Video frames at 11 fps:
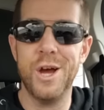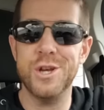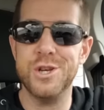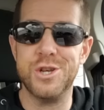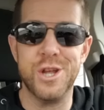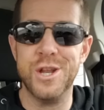
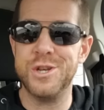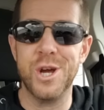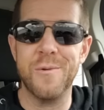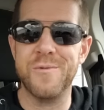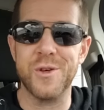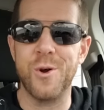She didn't show
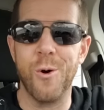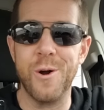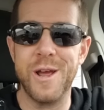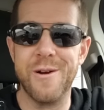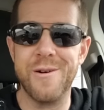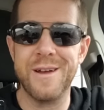up for the court
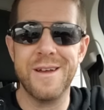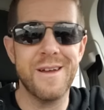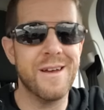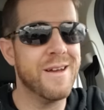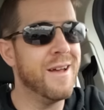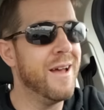hearing?
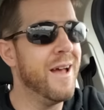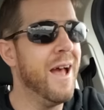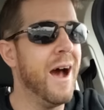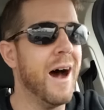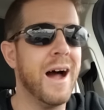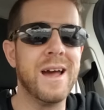
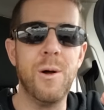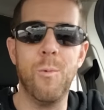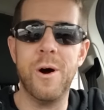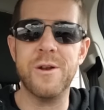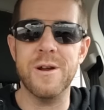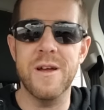I gotta
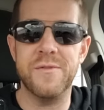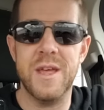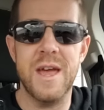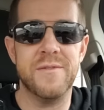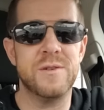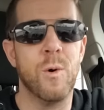wonder if
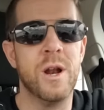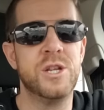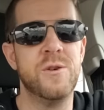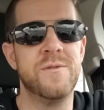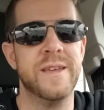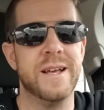it's one of
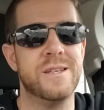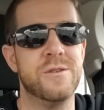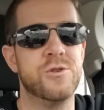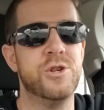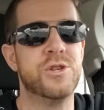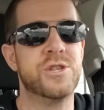two things. Either
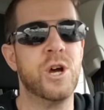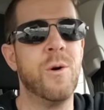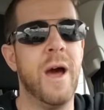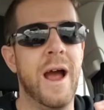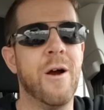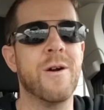she's so
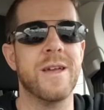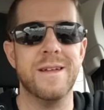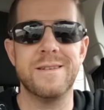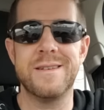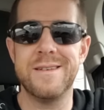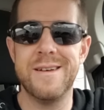
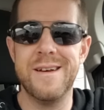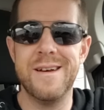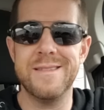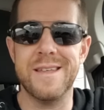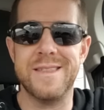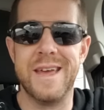arrogant
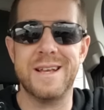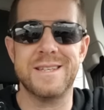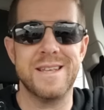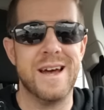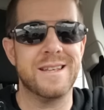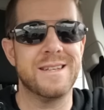that thinks
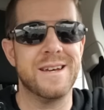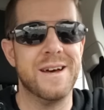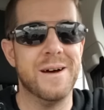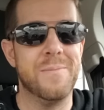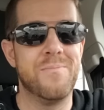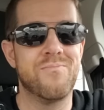that
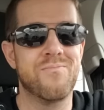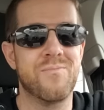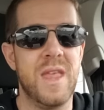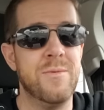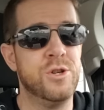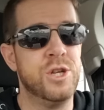
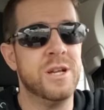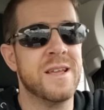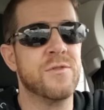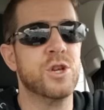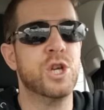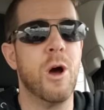even if she have
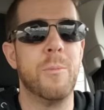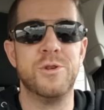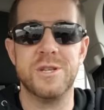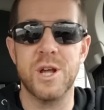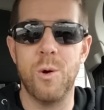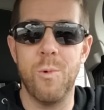to show up,
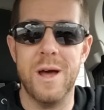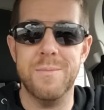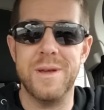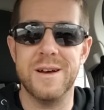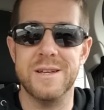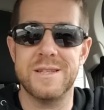she's going to win
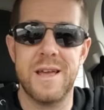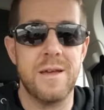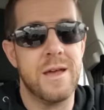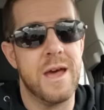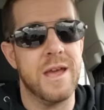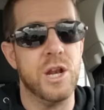because,
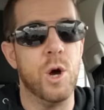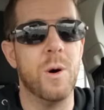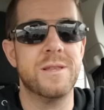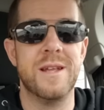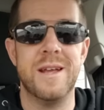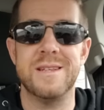hey, you know
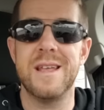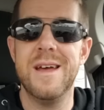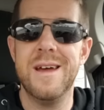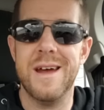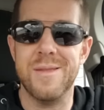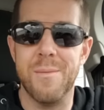what? Today's
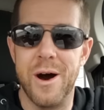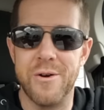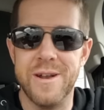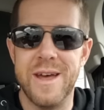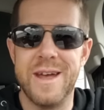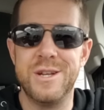in the
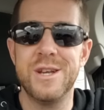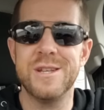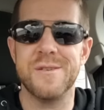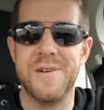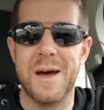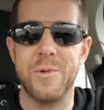modern age.
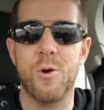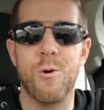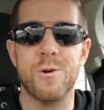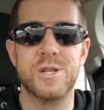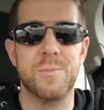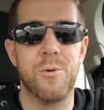The family
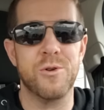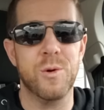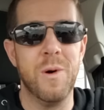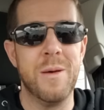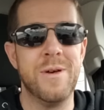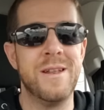courts support the
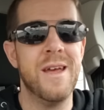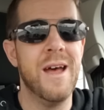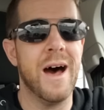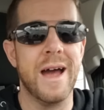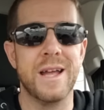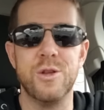women.
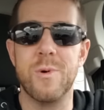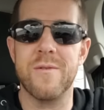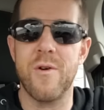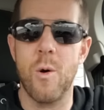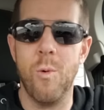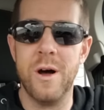I can do
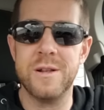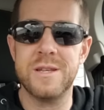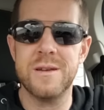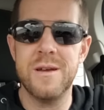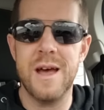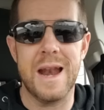whatever I want,
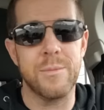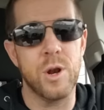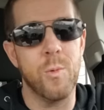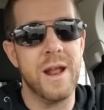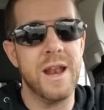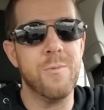and I'm going to
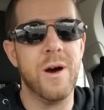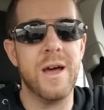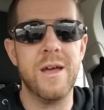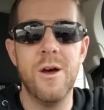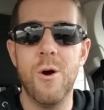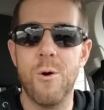win
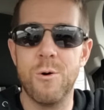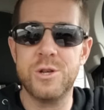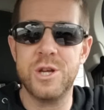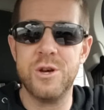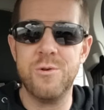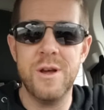anyway. Or
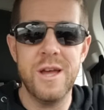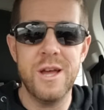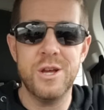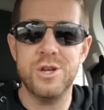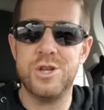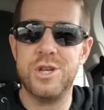two,
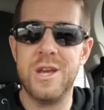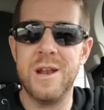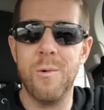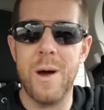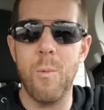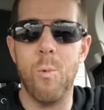she, in a
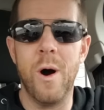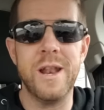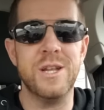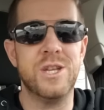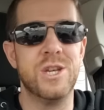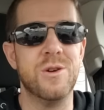way,
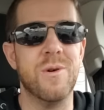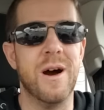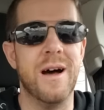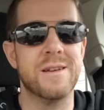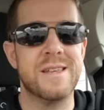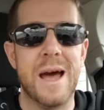wanted
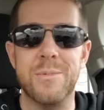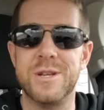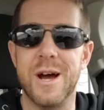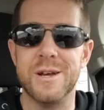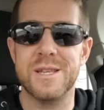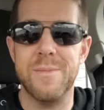to
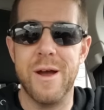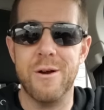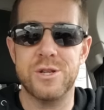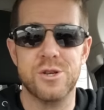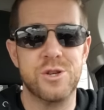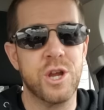sabotage the
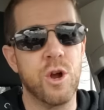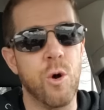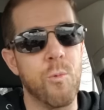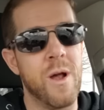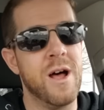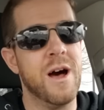marriage so she can go
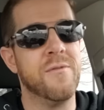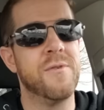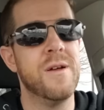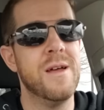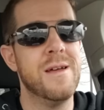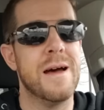run off
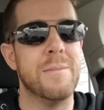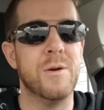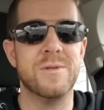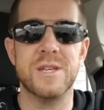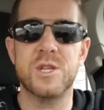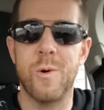and be
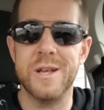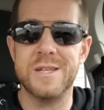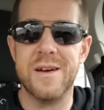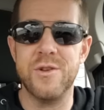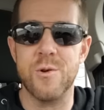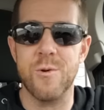with this
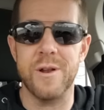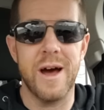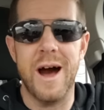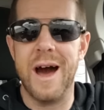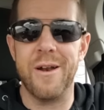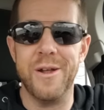27-year-old.
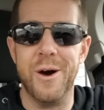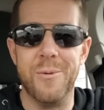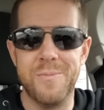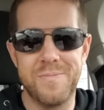I don't know.